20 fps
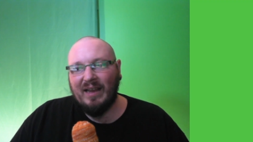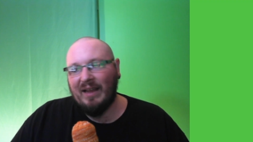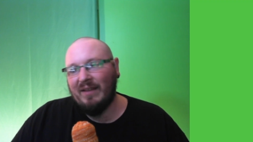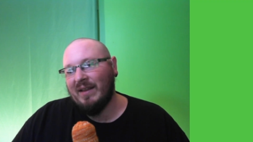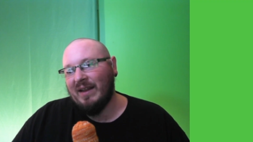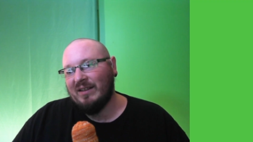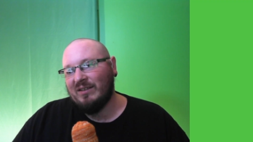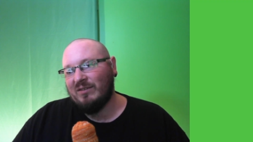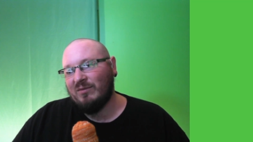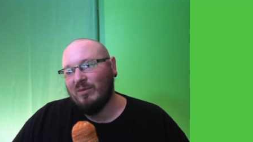And
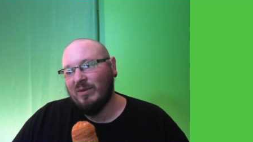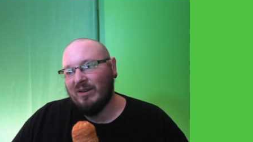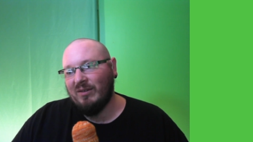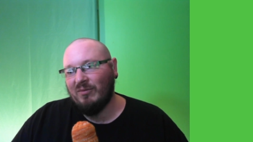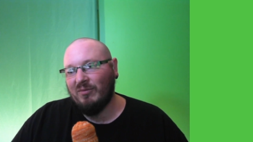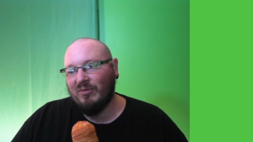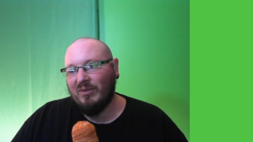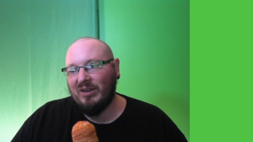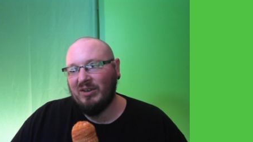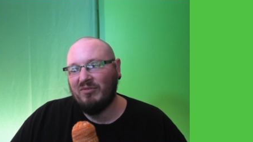that's when it
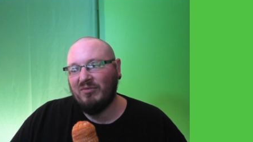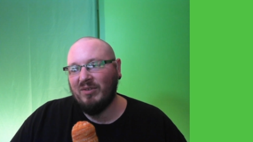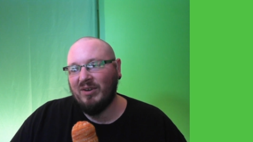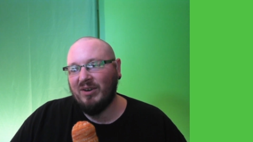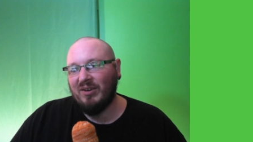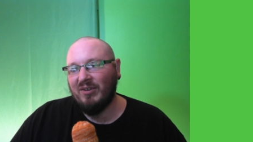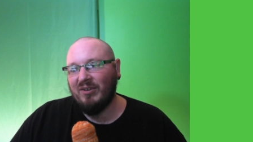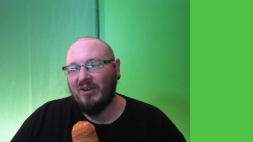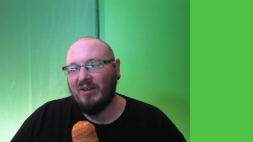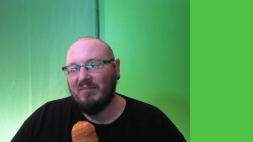
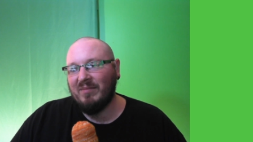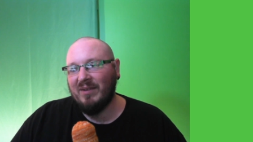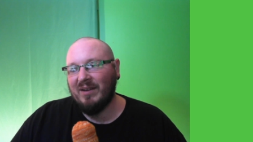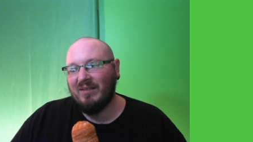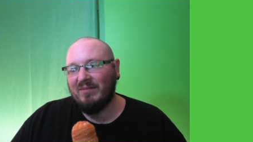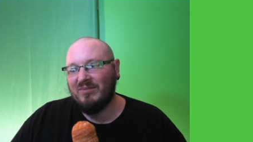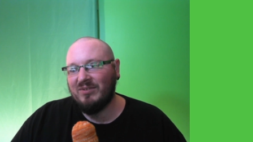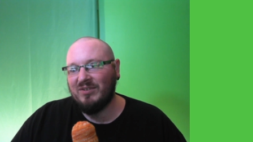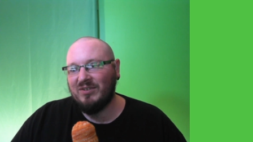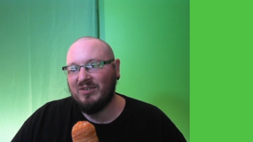re-triggered on
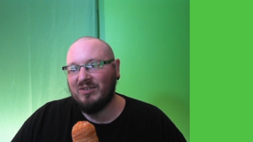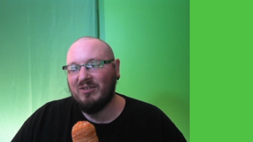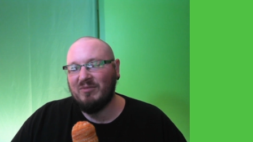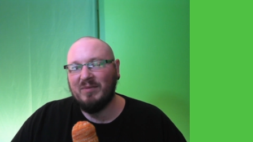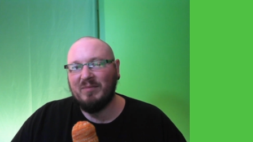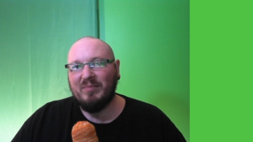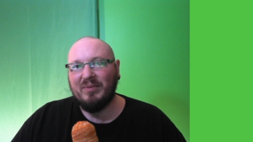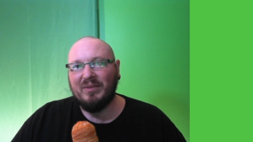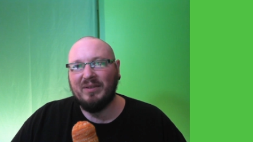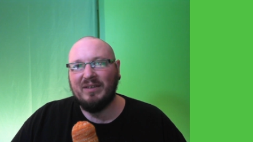my
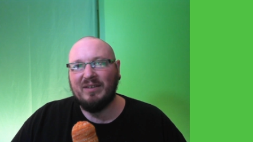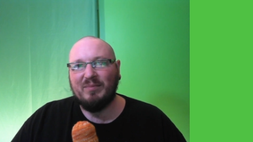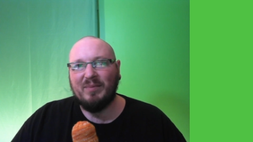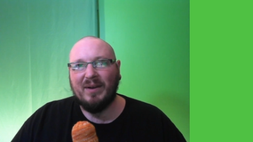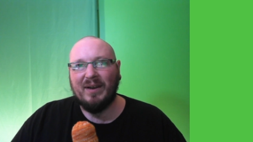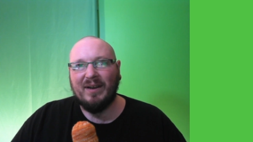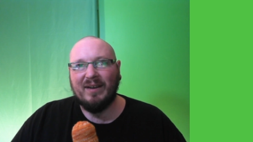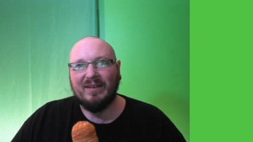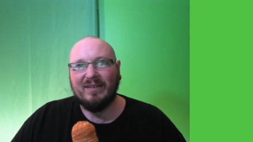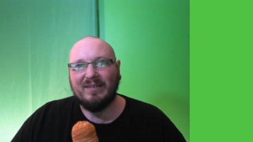stupid police
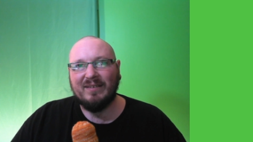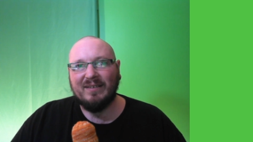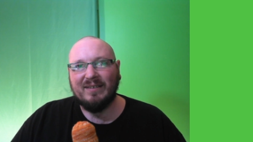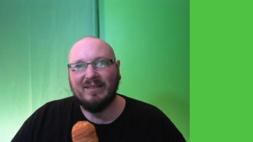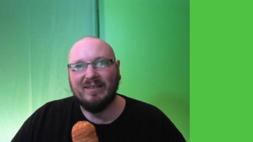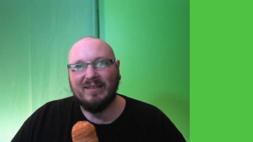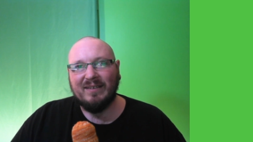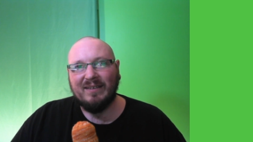box.